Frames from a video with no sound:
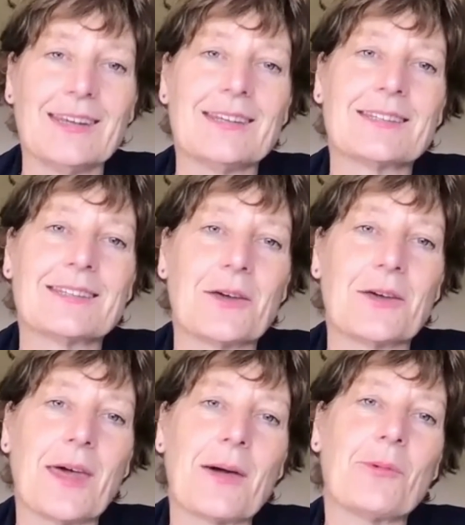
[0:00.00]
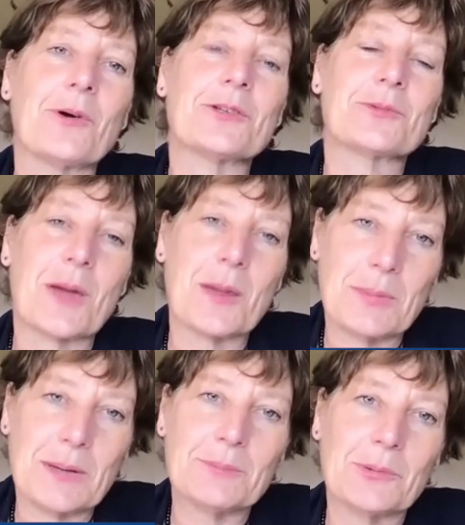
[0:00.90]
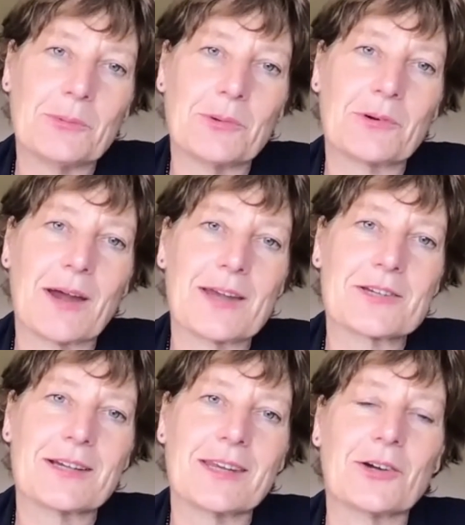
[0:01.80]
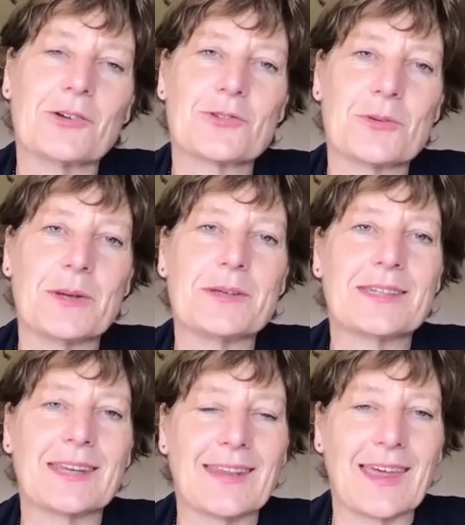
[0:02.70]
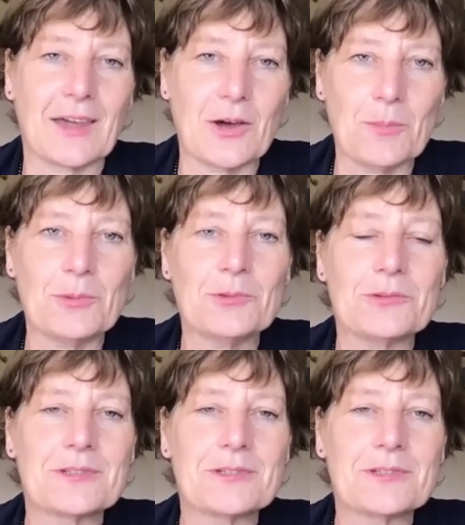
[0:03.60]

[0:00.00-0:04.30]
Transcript: So that was where people were actually contributing their cobbles,